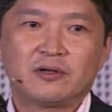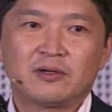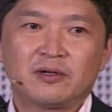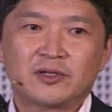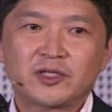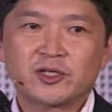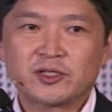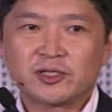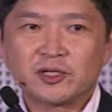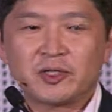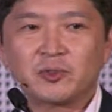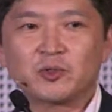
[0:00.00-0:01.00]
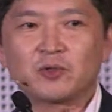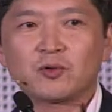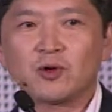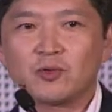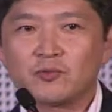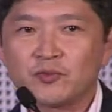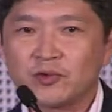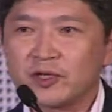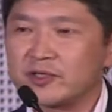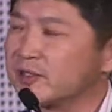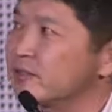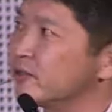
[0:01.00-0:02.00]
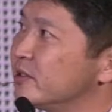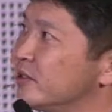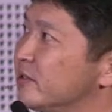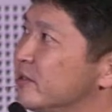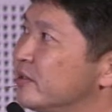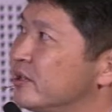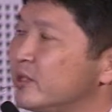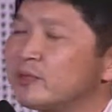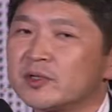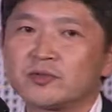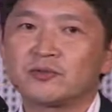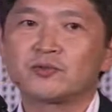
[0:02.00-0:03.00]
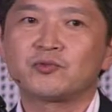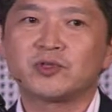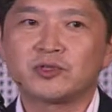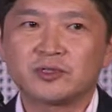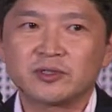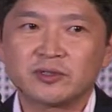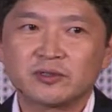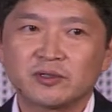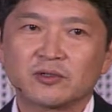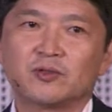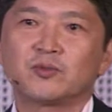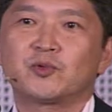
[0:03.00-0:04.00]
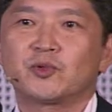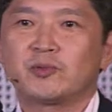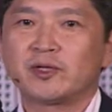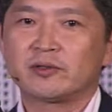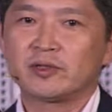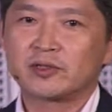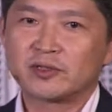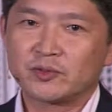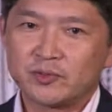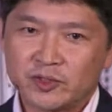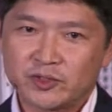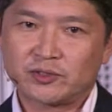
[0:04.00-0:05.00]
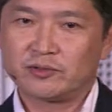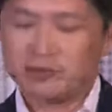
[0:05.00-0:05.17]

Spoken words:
such an immunocomplex never trigger the complement activation.